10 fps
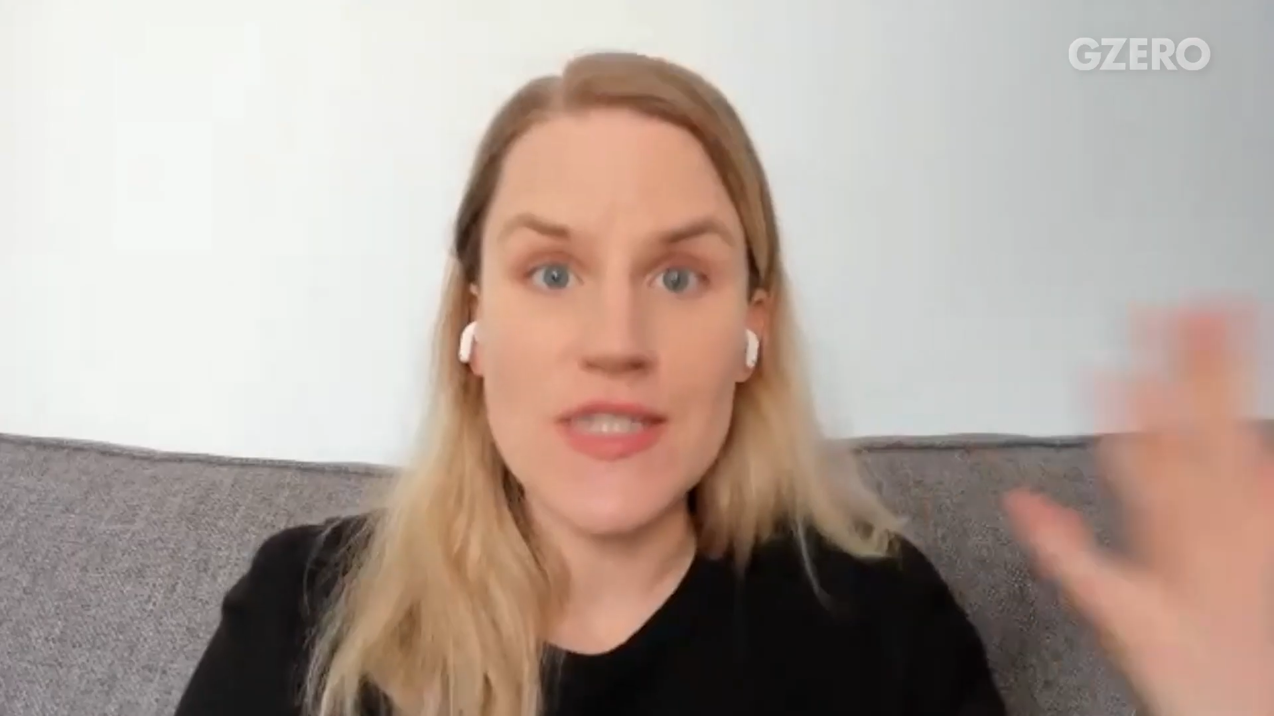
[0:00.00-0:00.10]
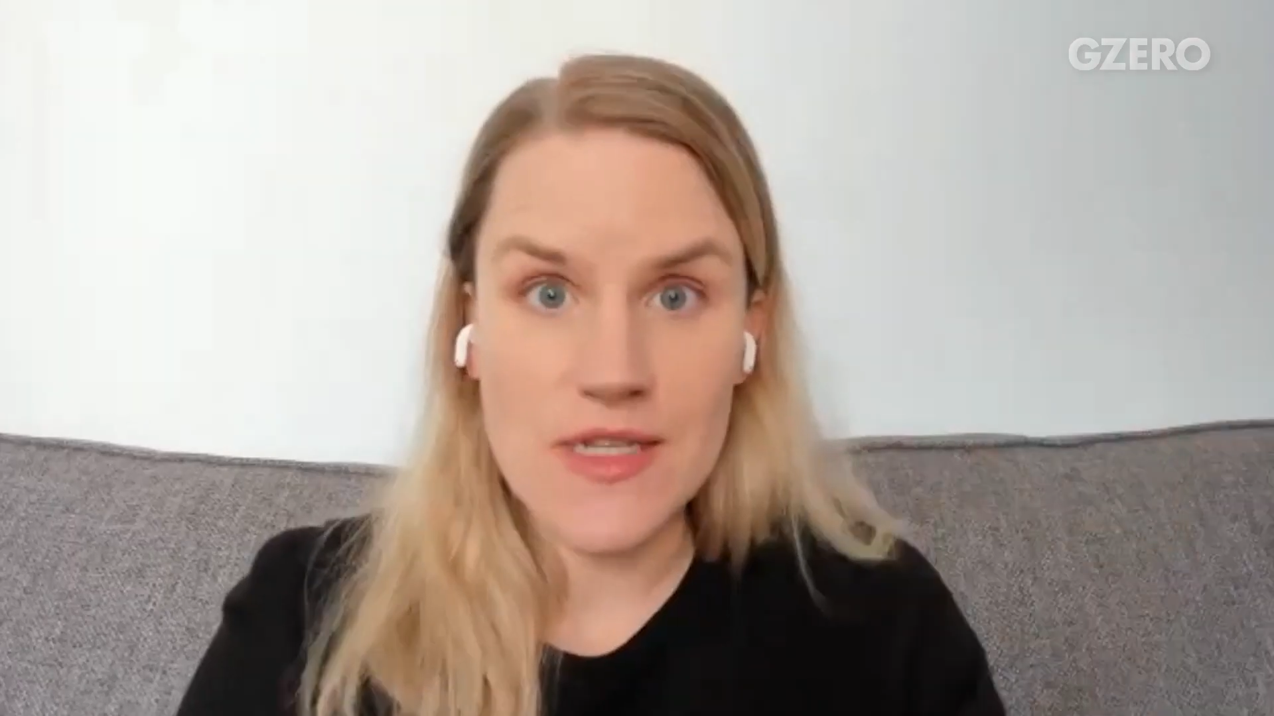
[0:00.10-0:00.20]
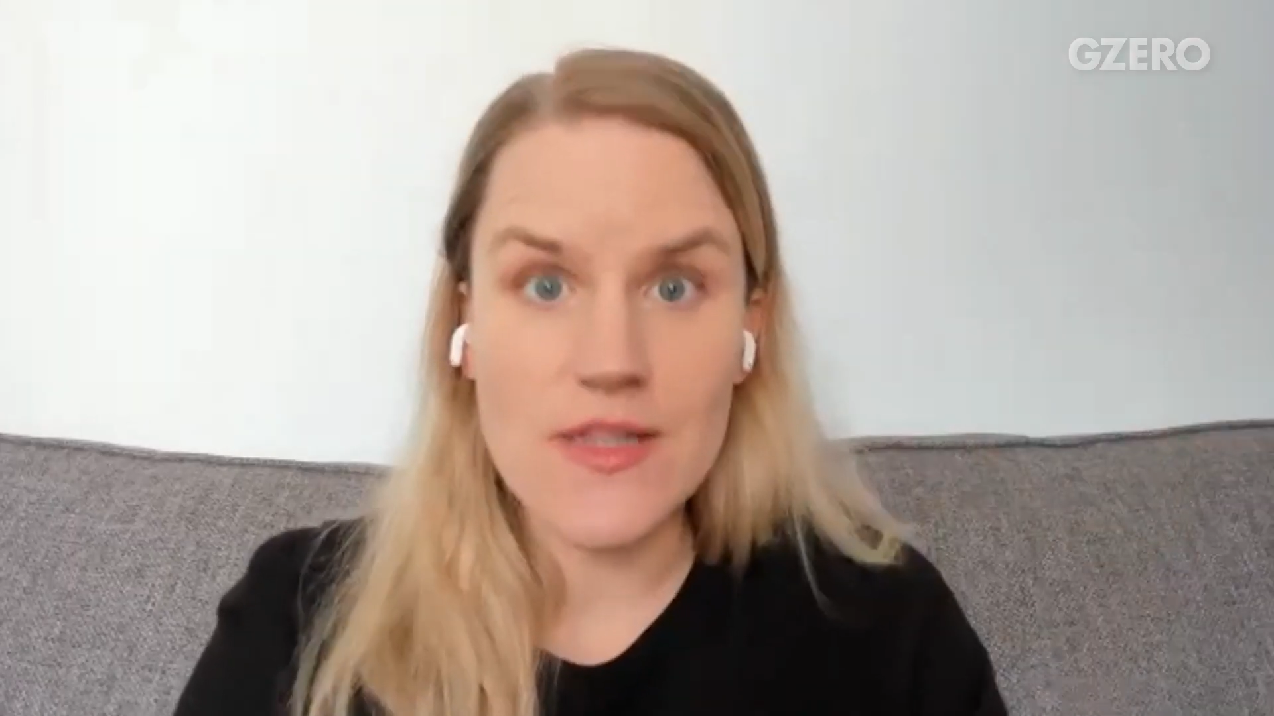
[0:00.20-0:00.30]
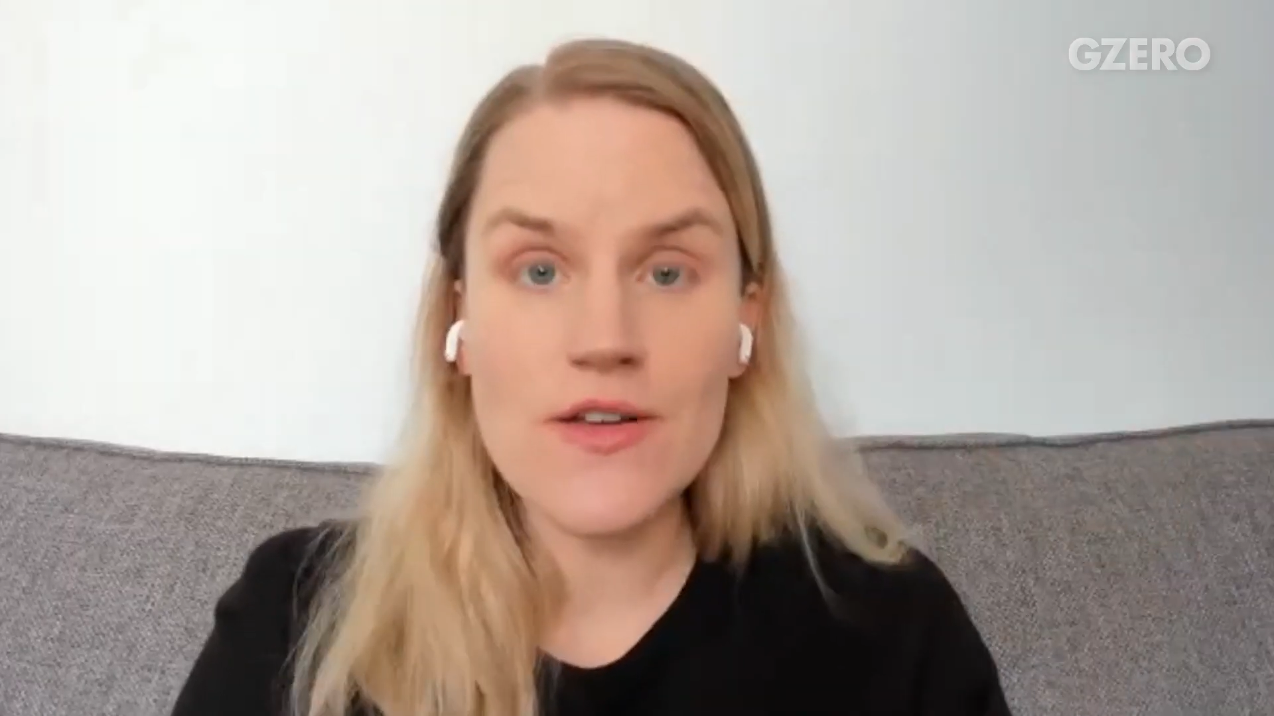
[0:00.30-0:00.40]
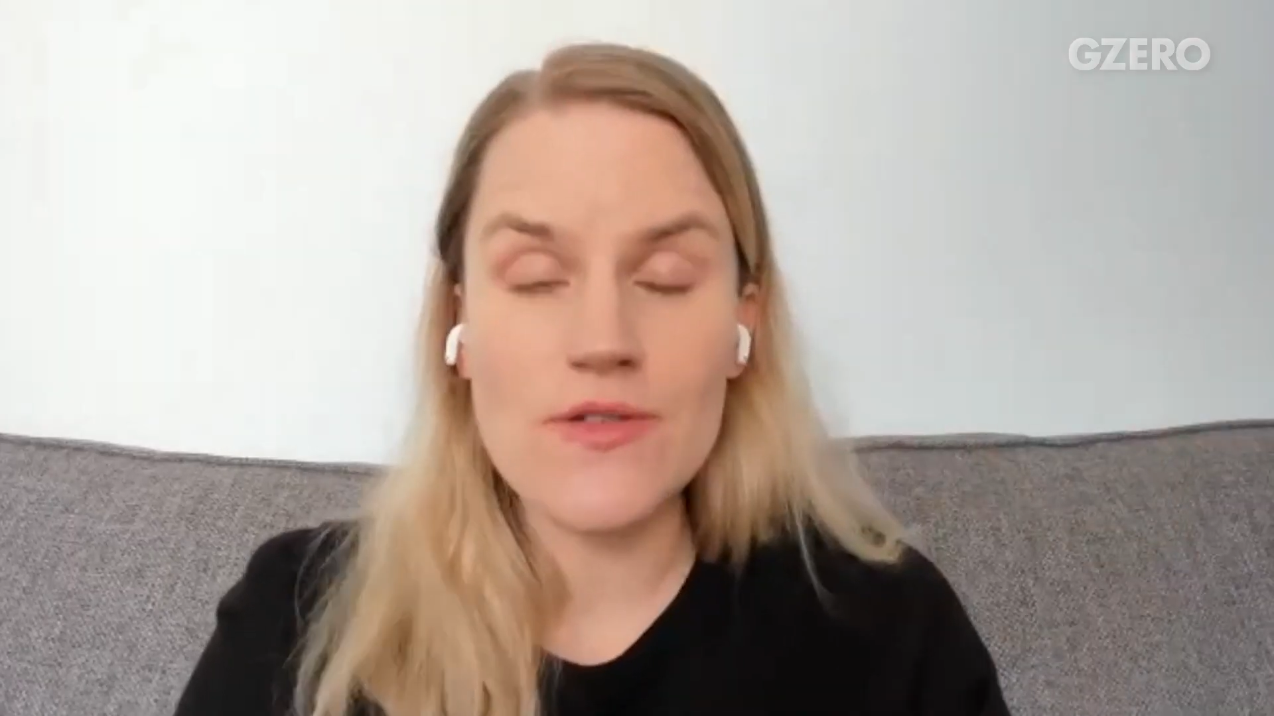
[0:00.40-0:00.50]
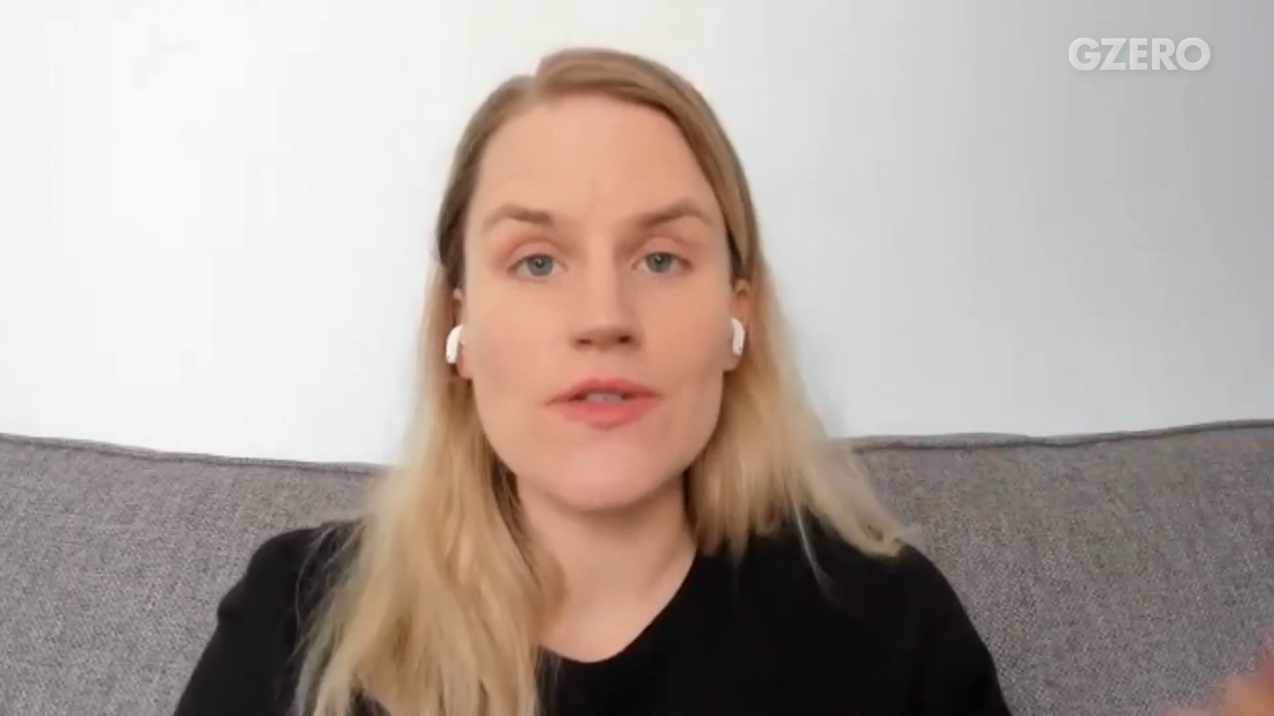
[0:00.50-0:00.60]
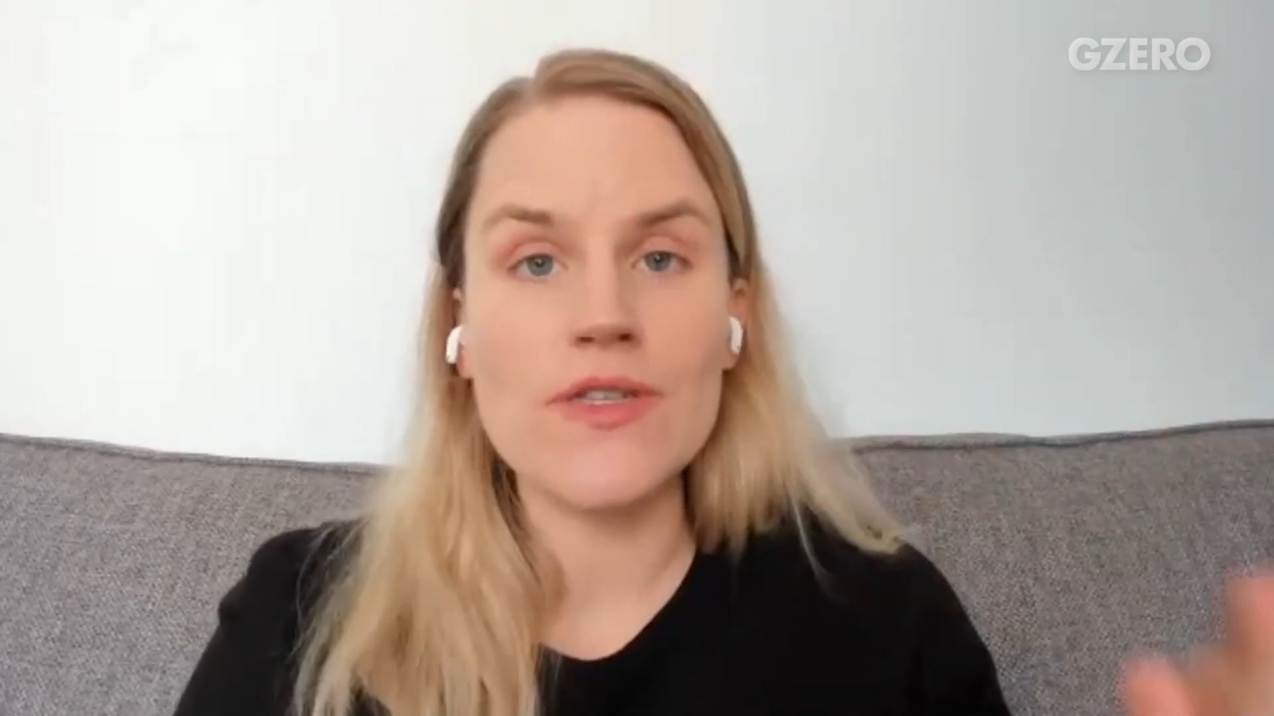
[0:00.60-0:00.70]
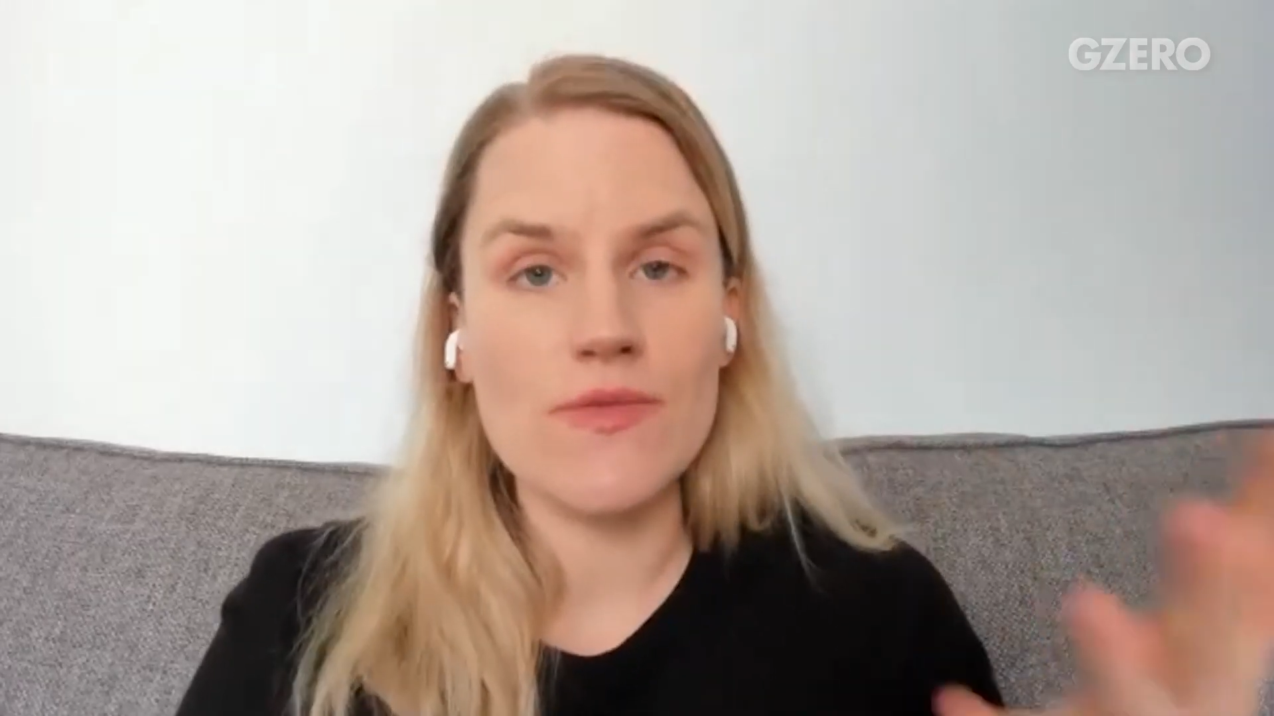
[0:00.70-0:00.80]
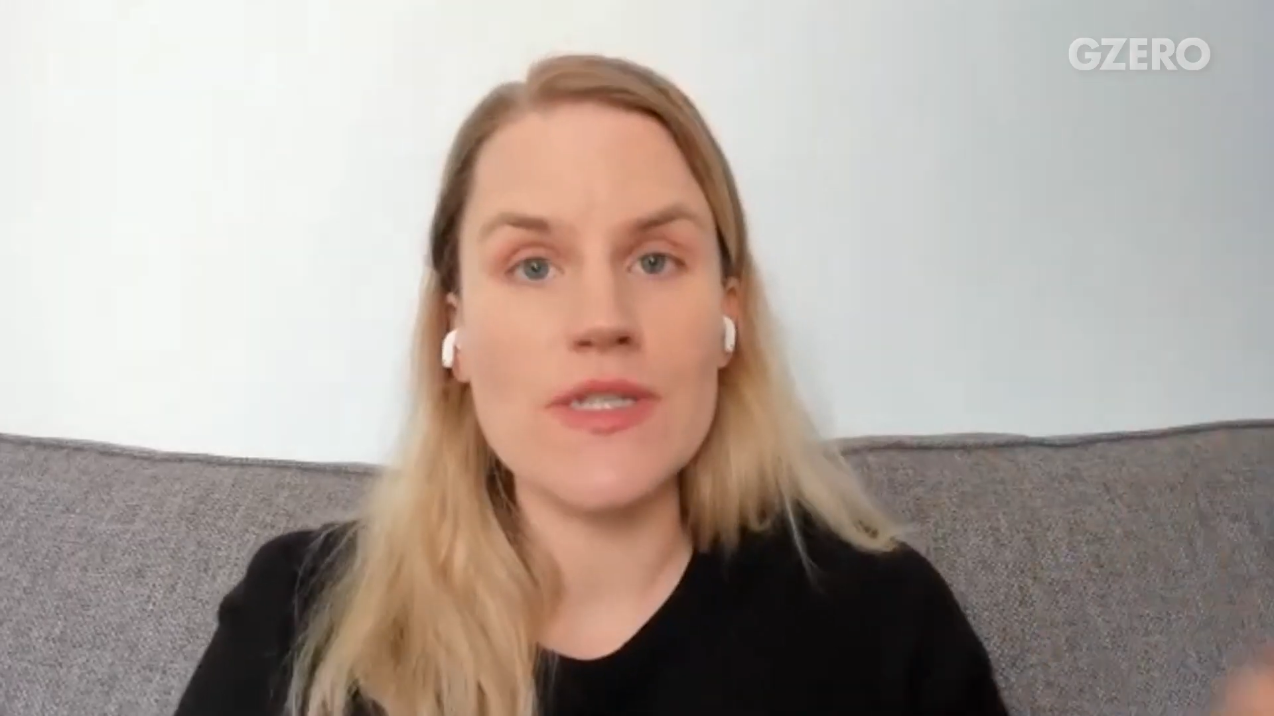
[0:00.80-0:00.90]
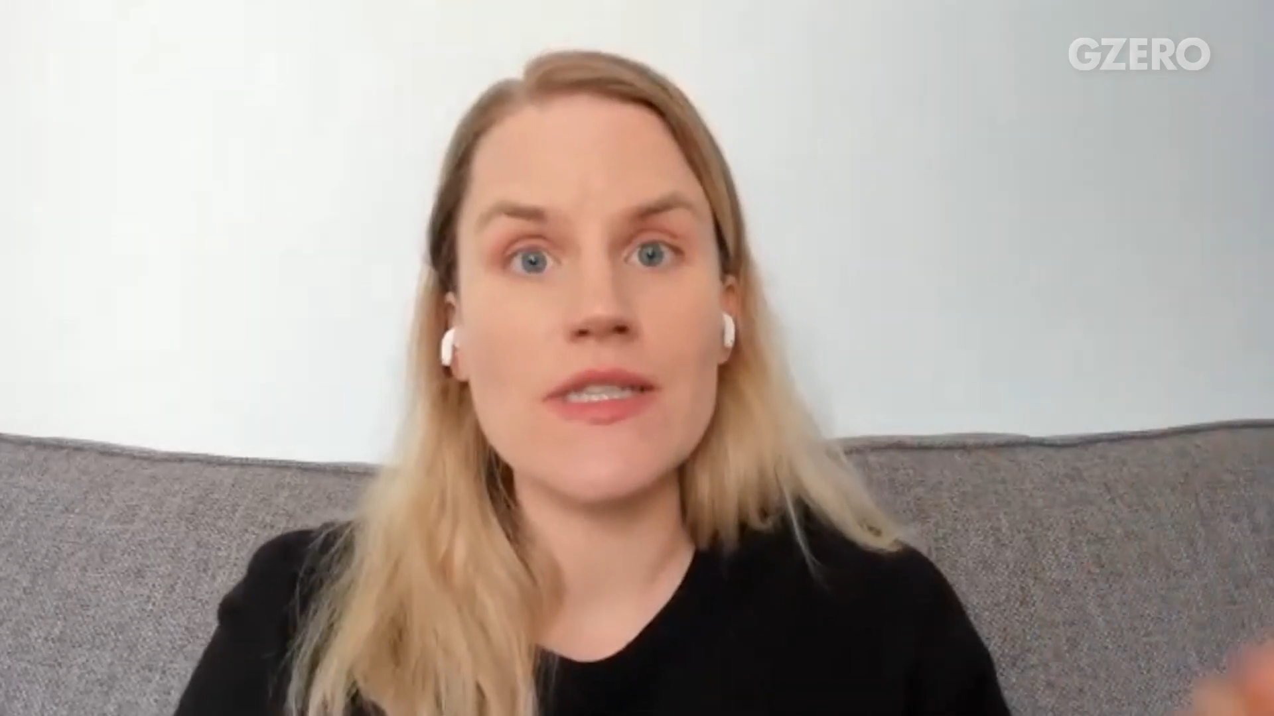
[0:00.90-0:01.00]
disclose
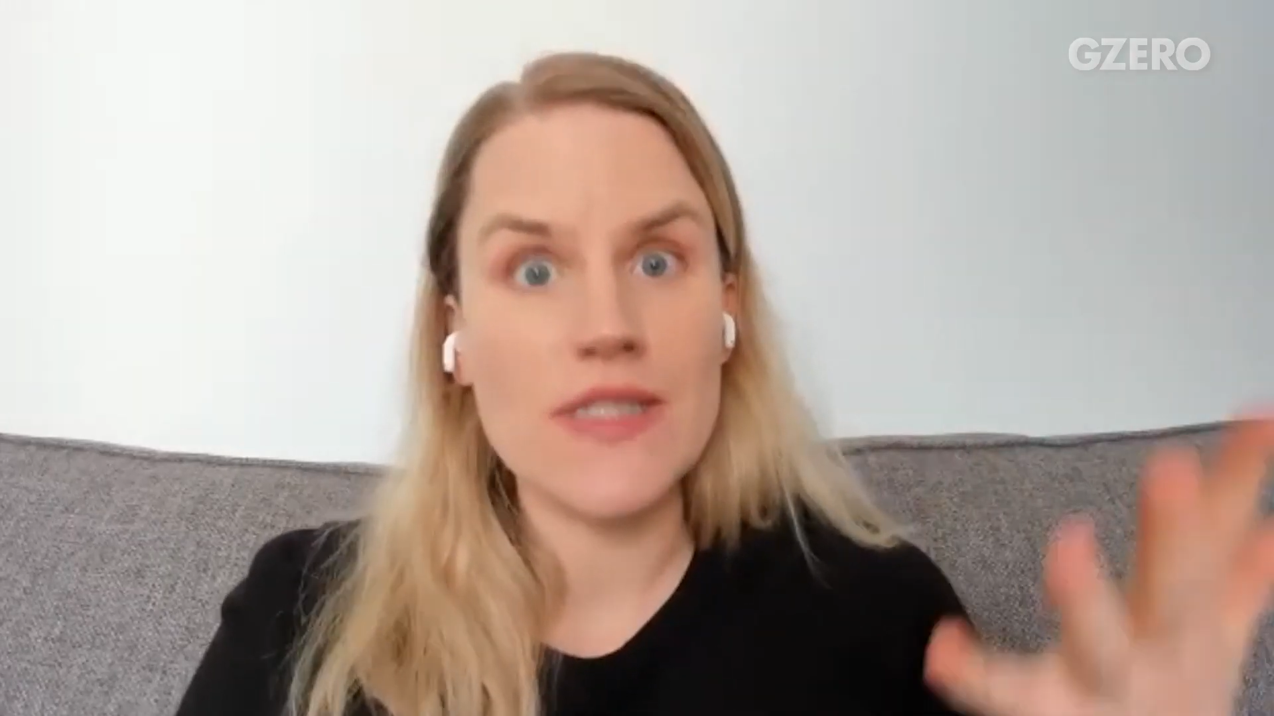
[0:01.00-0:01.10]
the risks